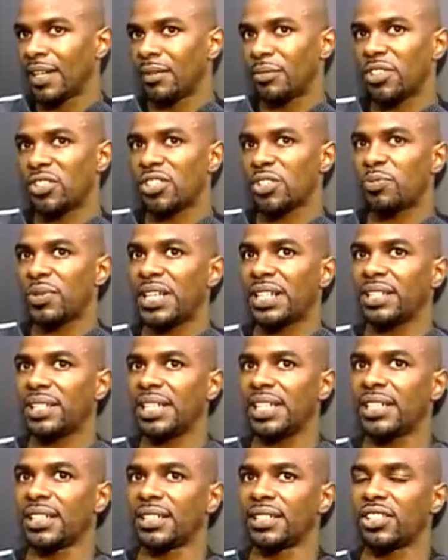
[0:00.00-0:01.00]
It's just being a
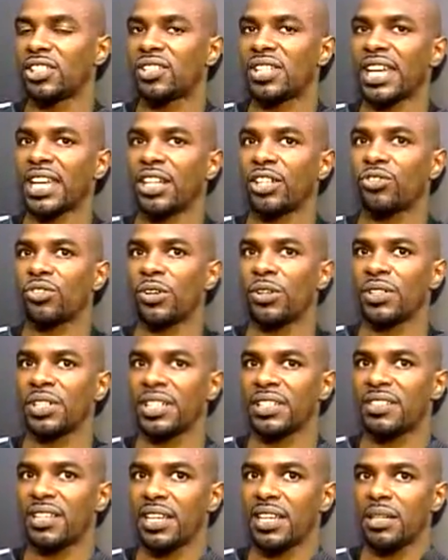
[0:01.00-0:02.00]
leader. It's just taking control of
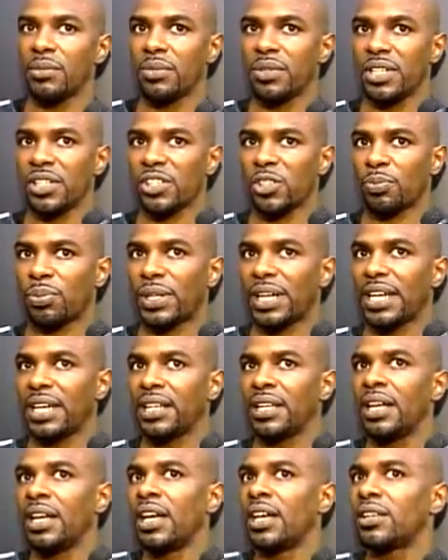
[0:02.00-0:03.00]
the team, just
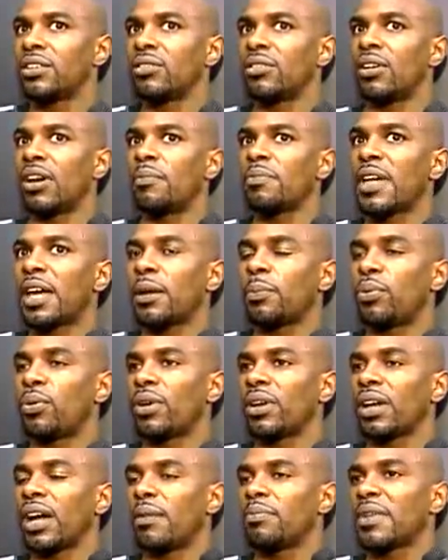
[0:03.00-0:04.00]
playing. I'm not
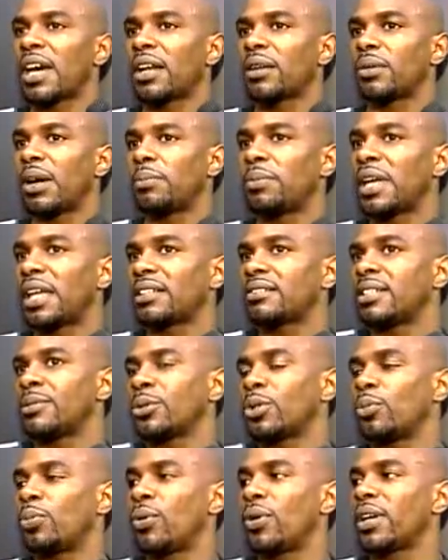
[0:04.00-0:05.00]
a
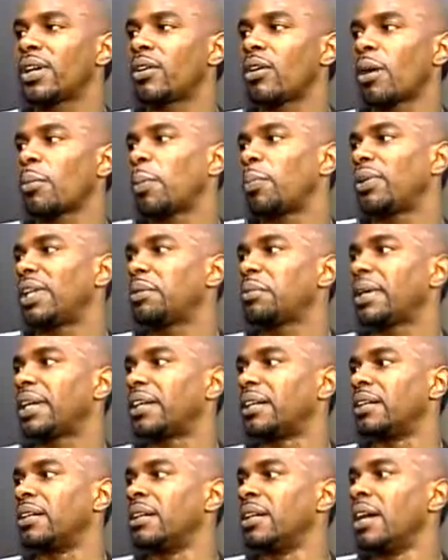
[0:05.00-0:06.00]
typical point guard. I'm a
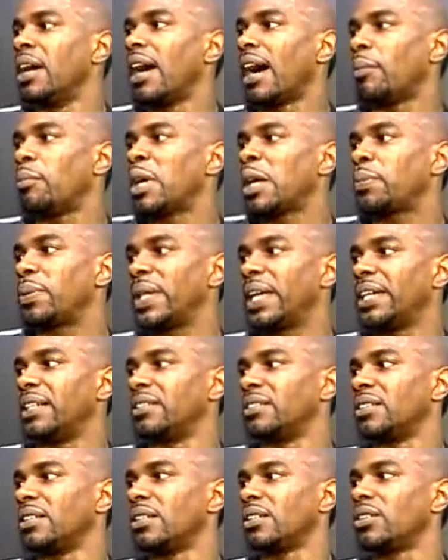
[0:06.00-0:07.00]
playmaker. I make
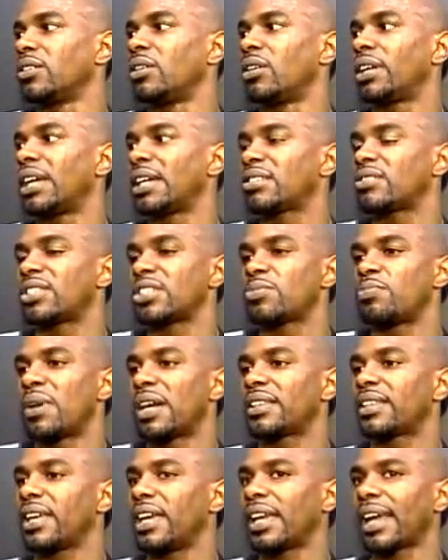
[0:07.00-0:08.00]
plays. That's just
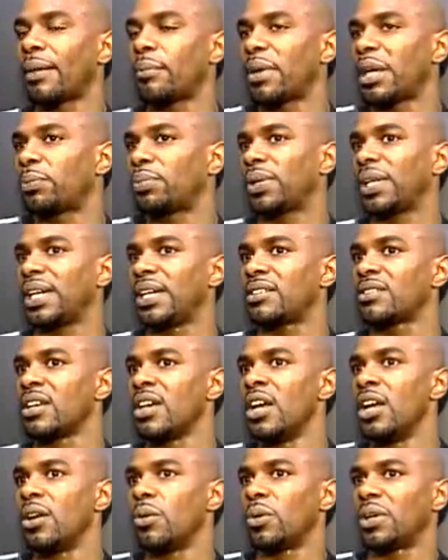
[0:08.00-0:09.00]
my thing. I make plays.
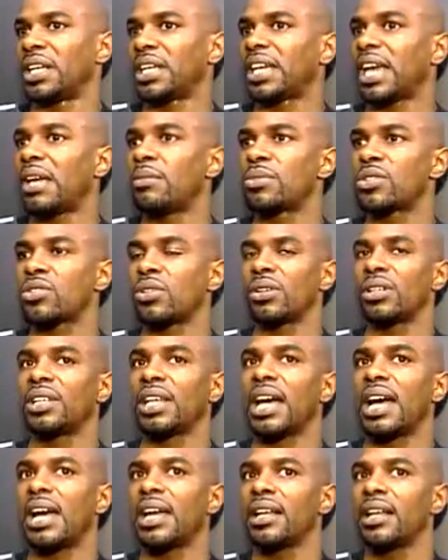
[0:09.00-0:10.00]
When the game is on the
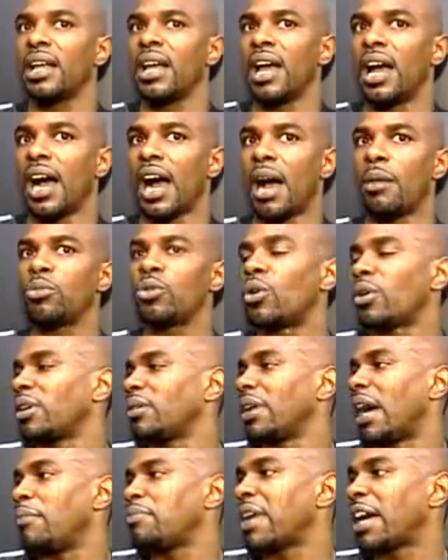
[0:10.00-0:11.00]
line,
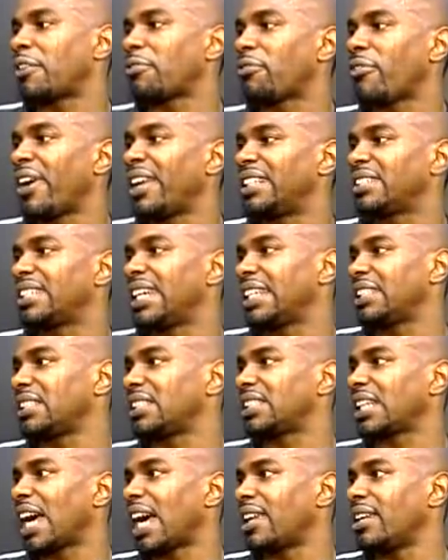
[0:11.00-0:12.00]
I'm not afraid to take the
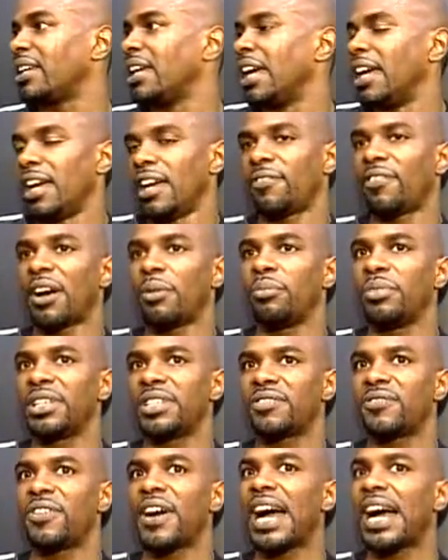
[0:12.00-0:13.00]
shot. If I
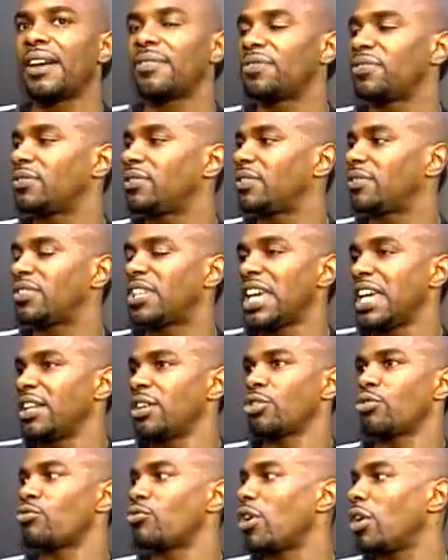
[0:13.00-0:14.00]
miss 5 to 10
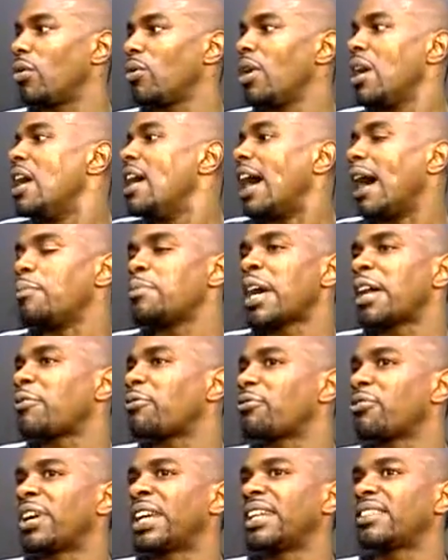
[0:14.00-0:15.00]
in a row, I'm not
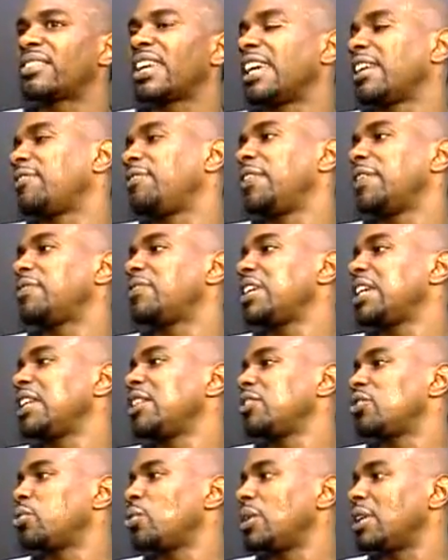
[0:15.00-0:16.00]
afraid to take 15
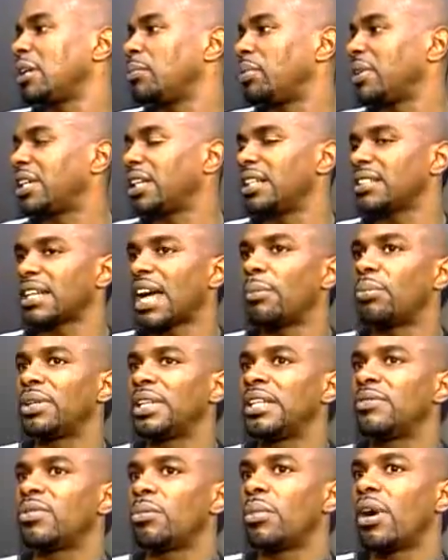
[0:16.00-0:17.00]
and 20 because I
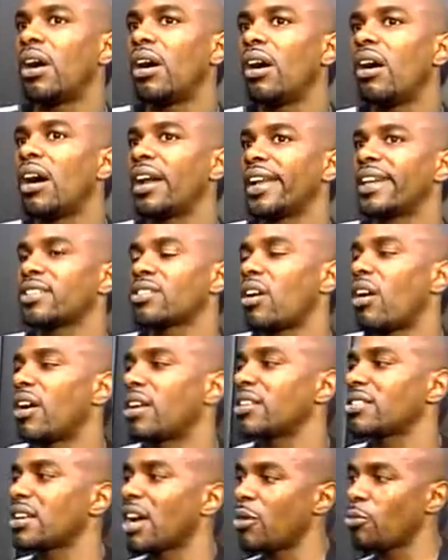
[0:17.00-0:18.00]
believe in my heart, as
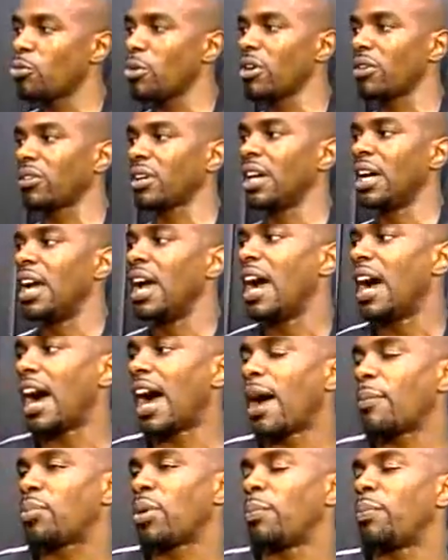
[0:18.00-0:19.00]
hard as I work,
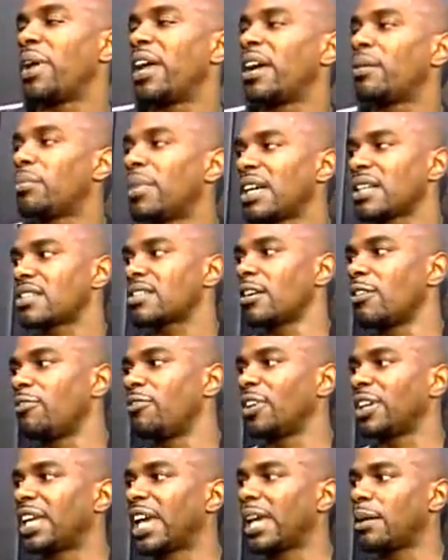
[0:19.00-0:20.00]
I prepare myself
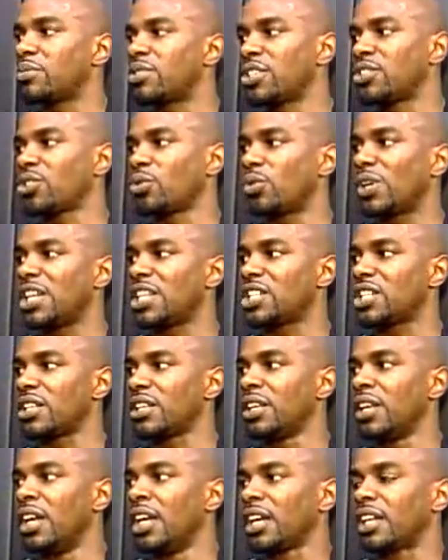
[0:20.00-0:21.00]
for game situation
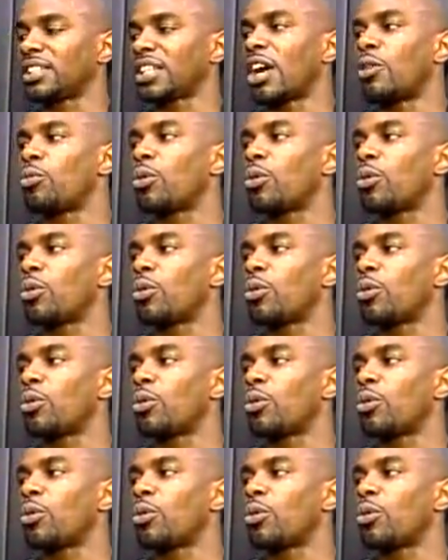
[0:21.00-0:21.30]
because I